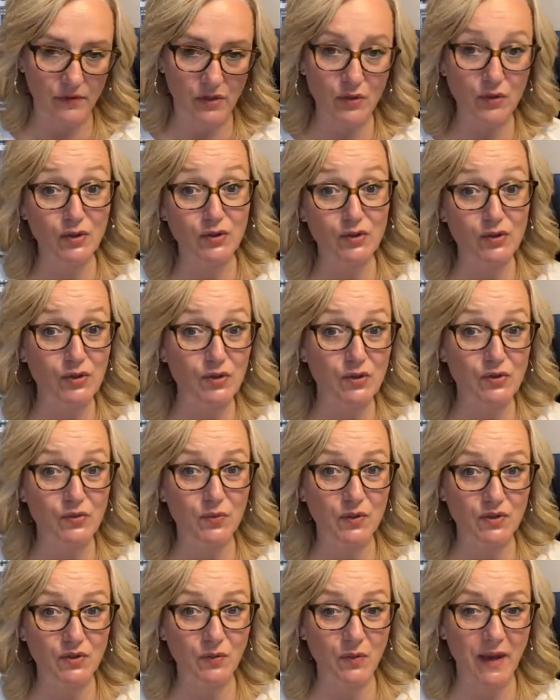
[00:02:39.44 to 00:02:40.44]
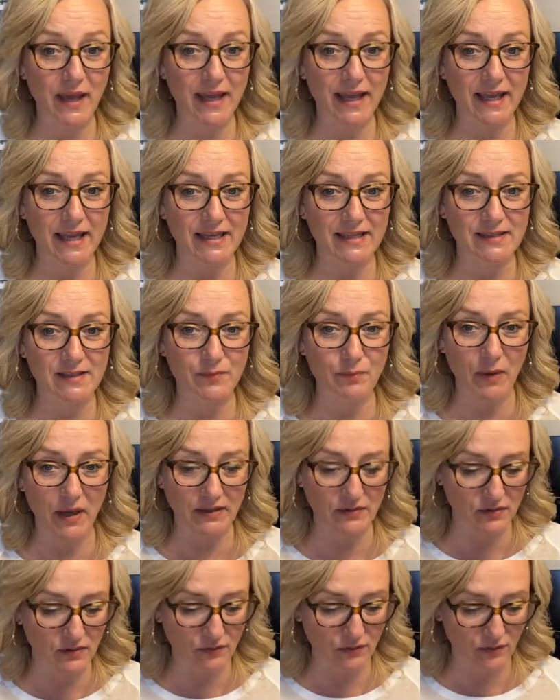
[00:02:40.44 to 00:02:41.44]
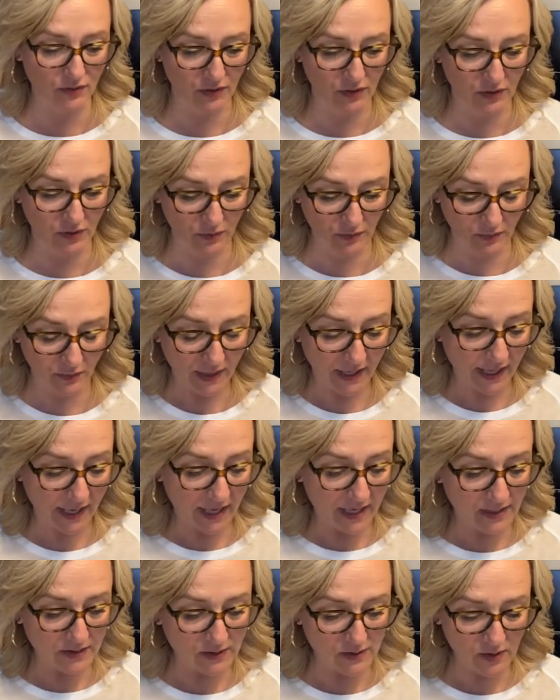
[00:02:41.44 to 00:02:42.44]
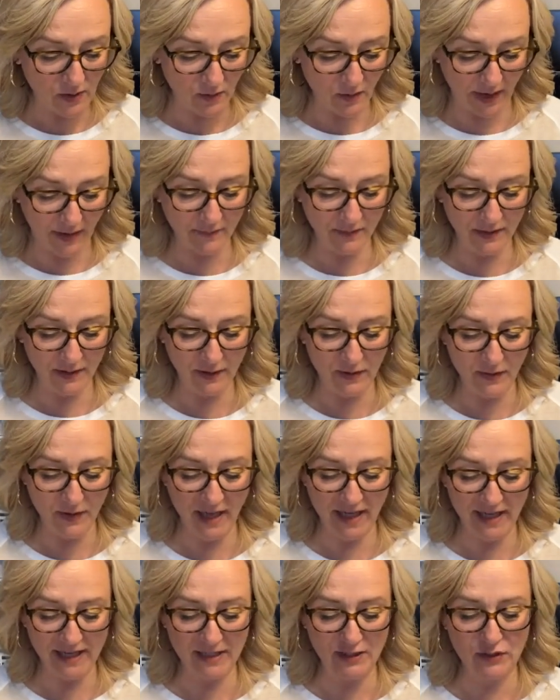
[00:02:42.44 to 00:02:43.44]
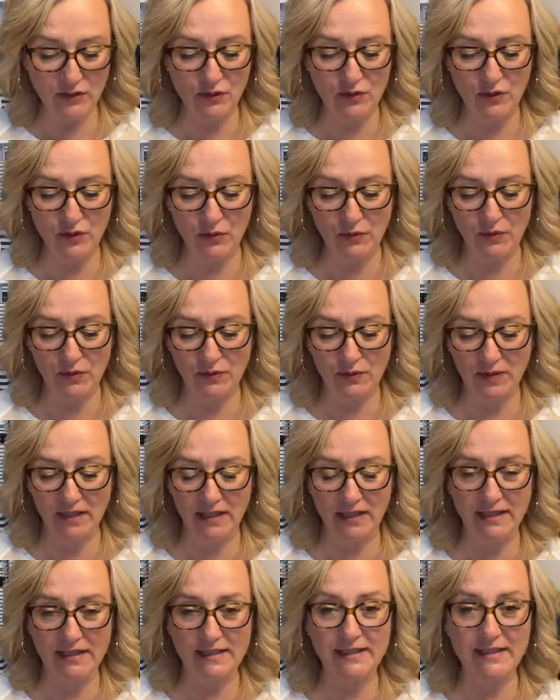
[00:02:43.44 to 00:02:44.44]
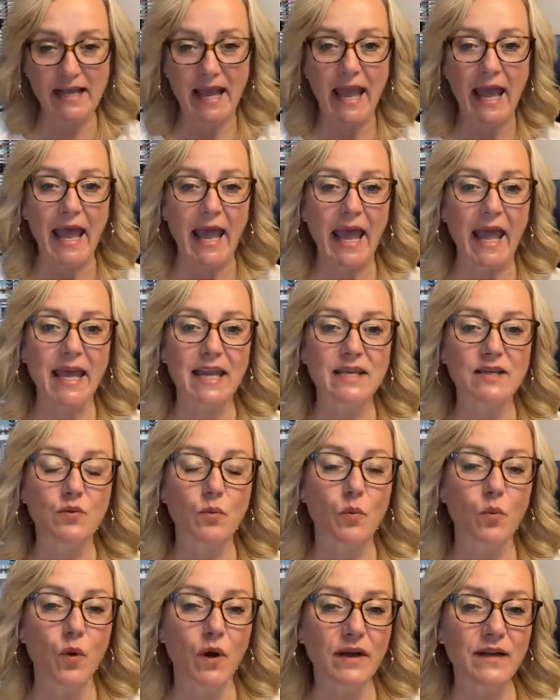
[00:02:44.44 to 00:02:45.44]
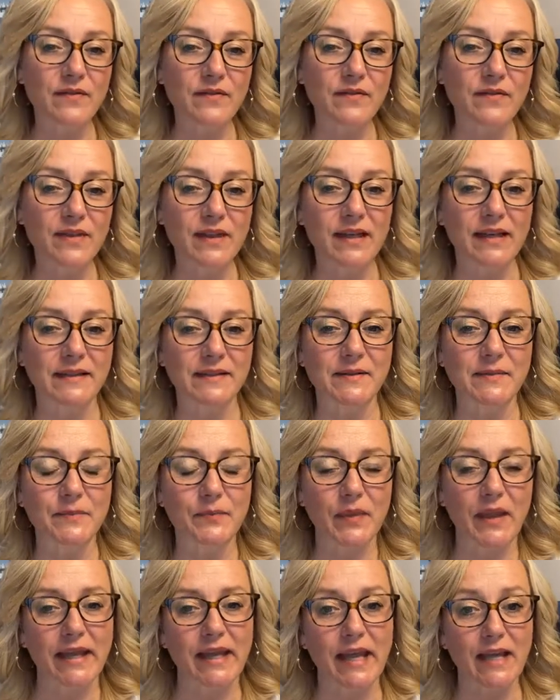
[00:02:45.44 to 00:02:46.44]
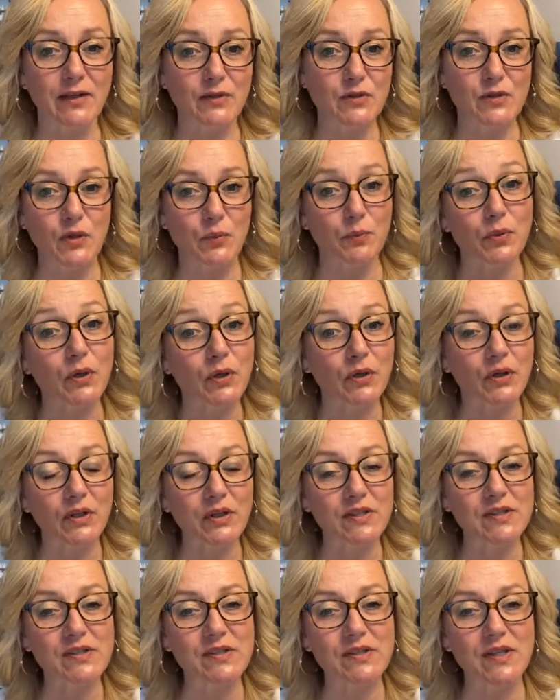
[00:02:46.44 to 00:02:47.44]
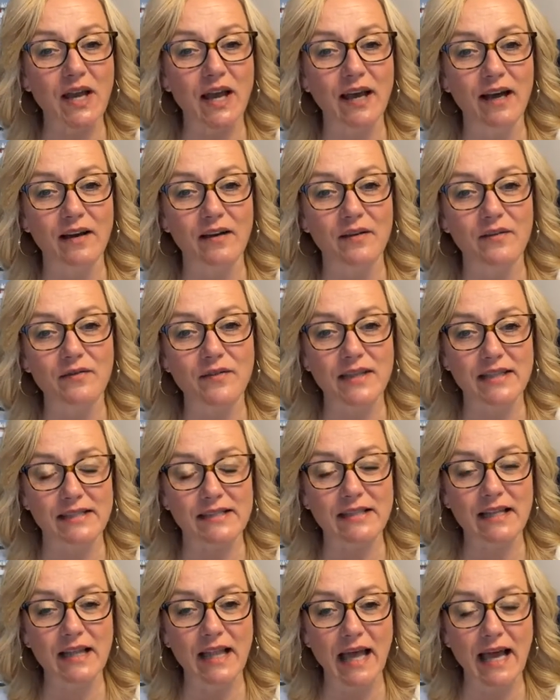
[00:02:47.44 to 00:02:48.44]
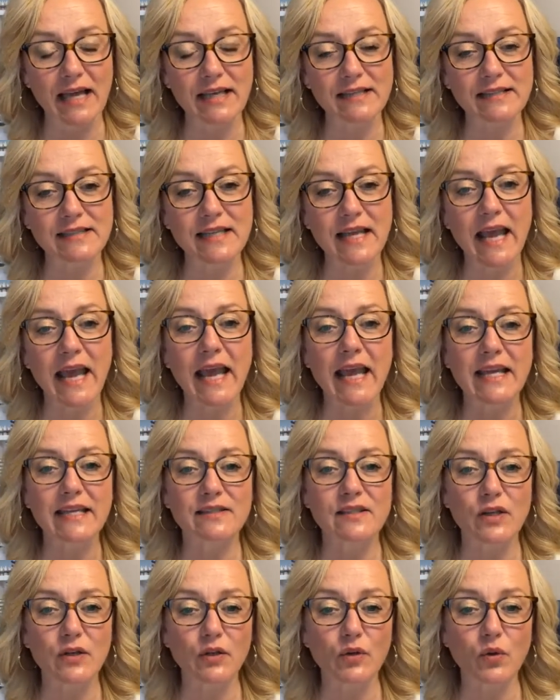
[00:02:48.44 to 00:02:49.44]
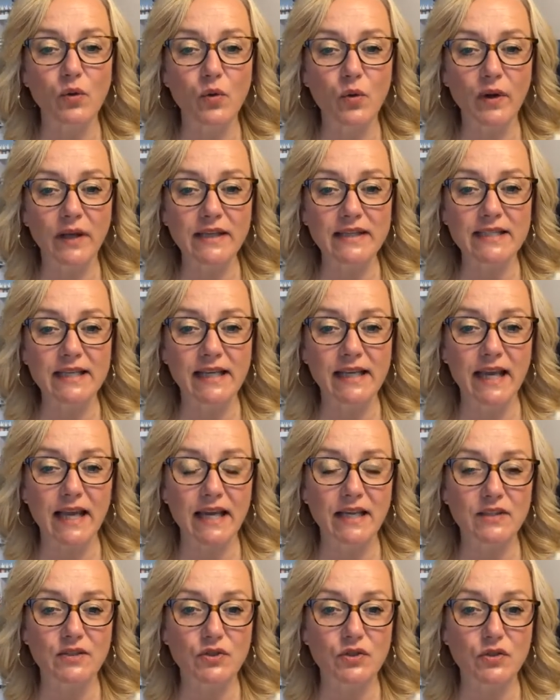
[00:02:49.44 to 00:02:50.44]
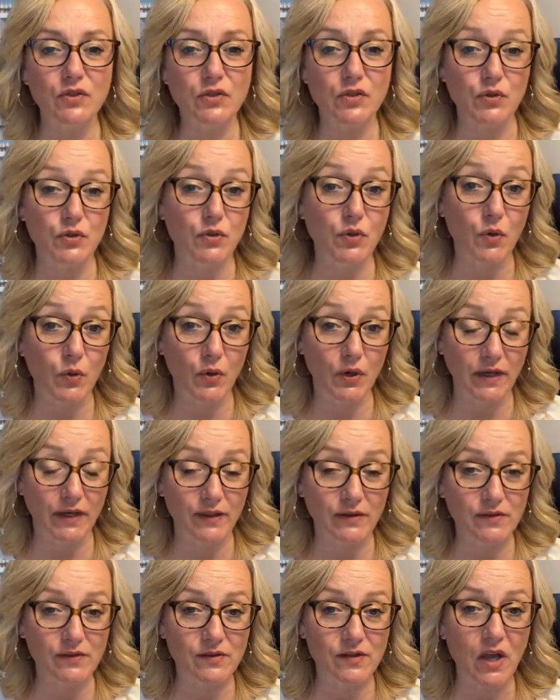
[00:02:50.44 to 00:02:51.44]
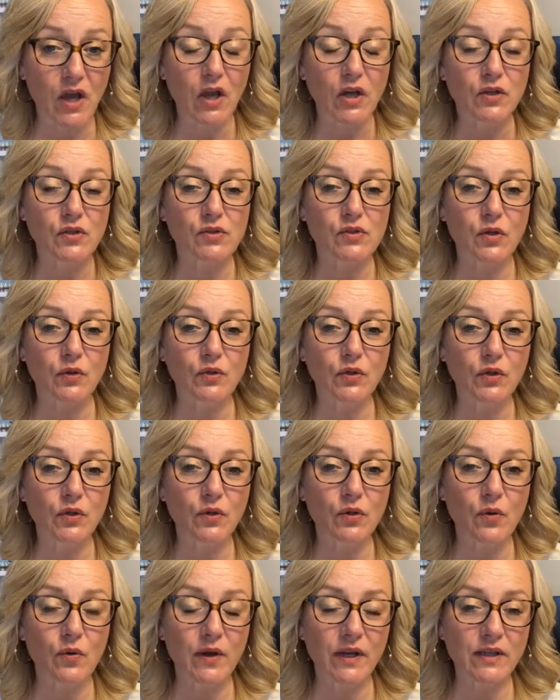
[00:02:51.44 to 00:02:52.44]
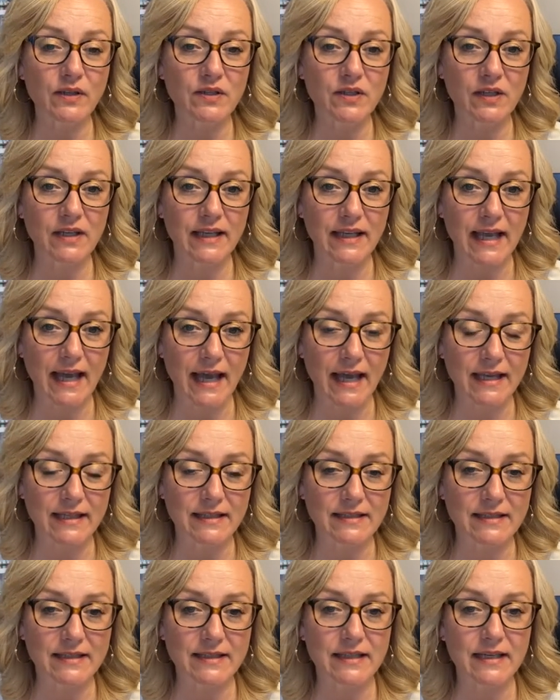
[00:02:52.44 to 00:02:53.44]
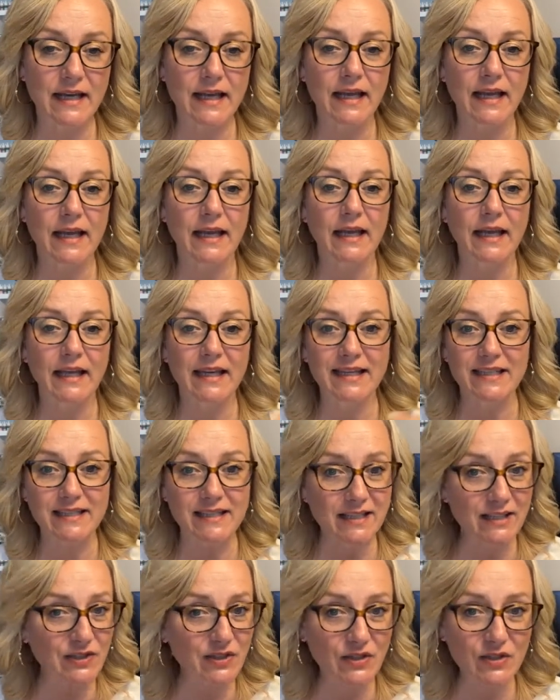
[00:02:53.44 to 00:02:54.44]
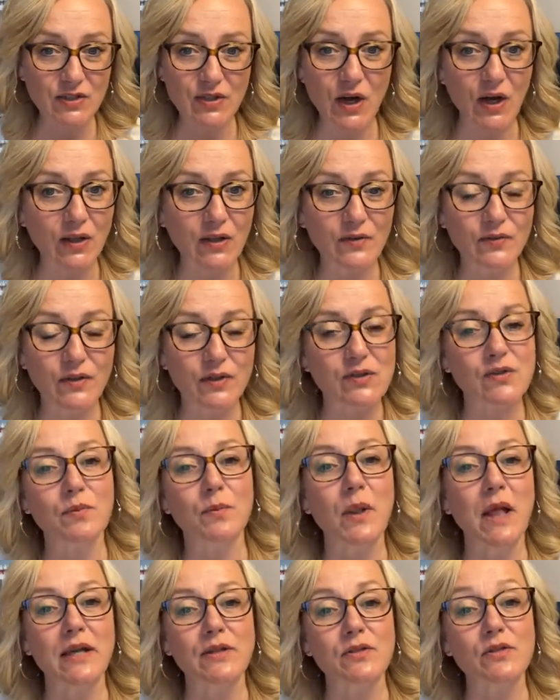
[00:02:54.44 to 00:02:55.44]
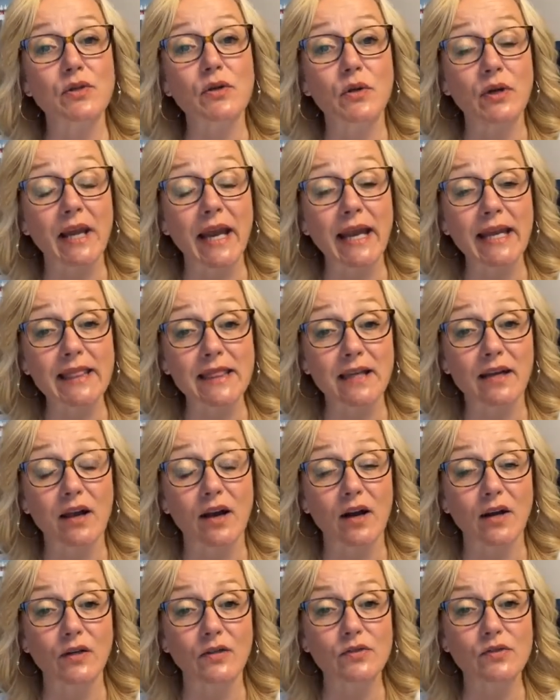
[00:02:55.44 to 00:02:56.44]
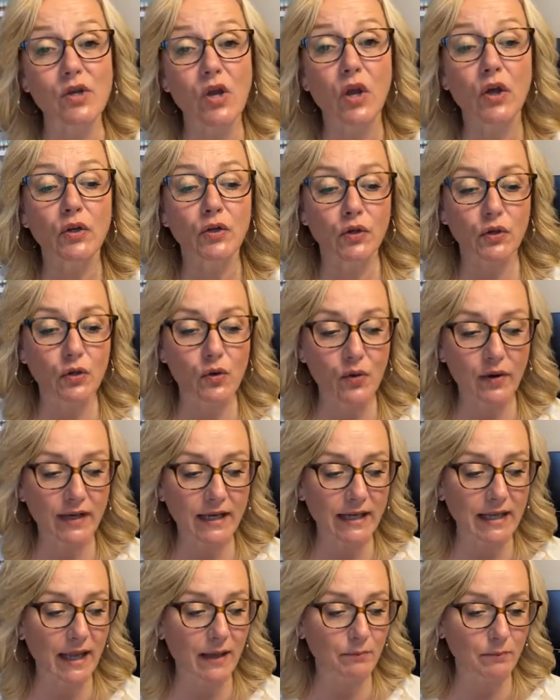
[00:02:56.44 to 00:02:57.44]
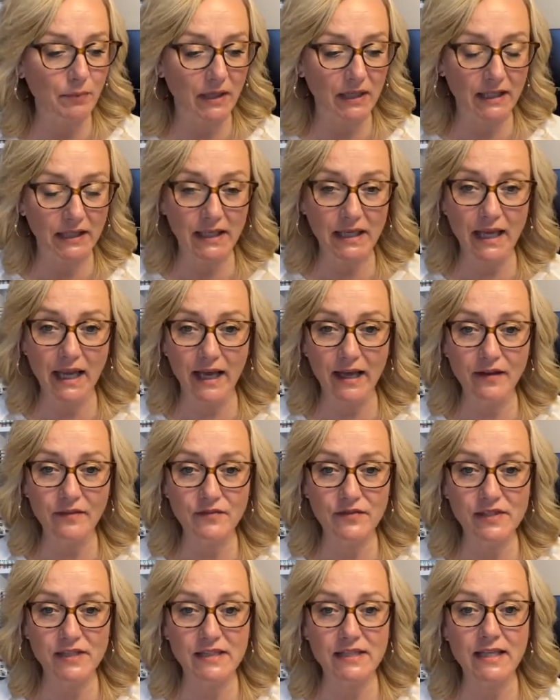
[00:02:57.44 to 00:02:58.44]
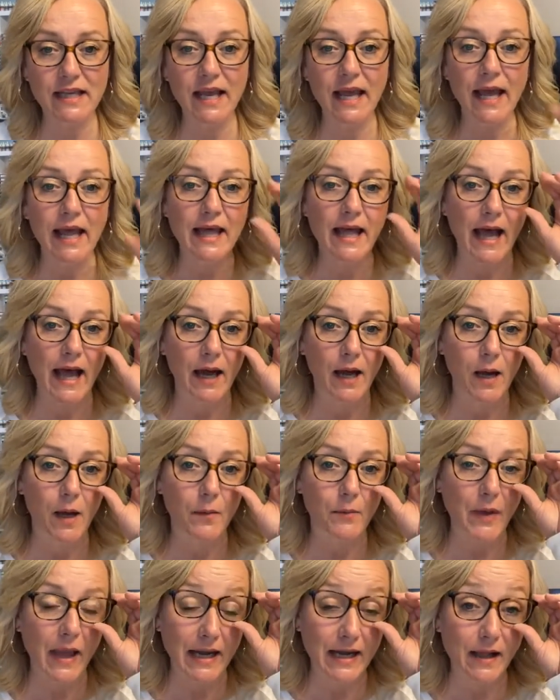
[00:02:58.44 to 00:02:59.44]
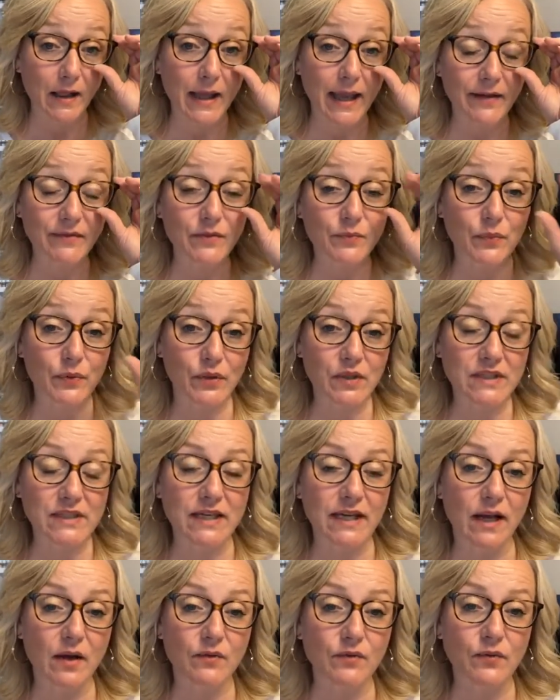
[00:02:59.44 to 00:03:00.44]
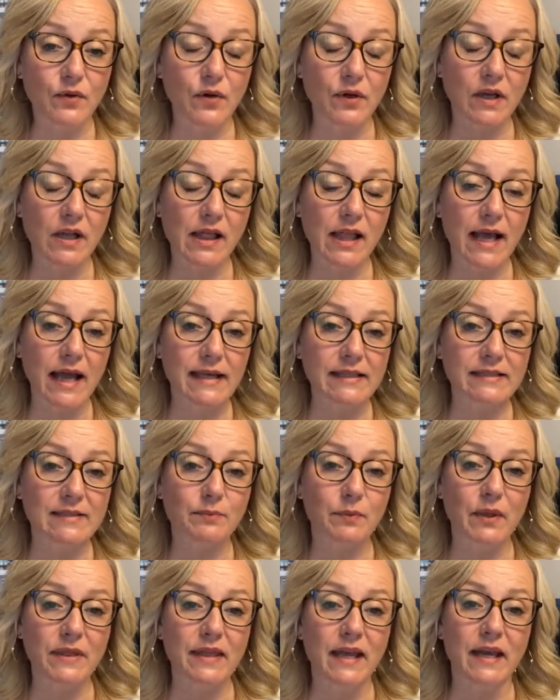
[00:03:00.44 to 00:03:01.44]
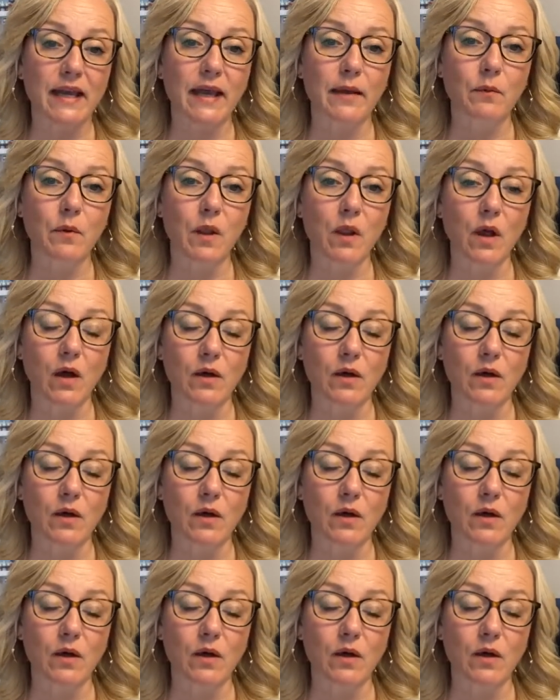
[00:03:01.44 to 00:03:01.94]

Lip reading: you can choose which way is best for you. So I want to go ahead and show you these. And one of the extra perks of this class is that you're going to get tutorials. So you're going to get, in addition to all of your supplies to create the cards, you're going to get PDFs. And I'll have them printed out for a class, but then I will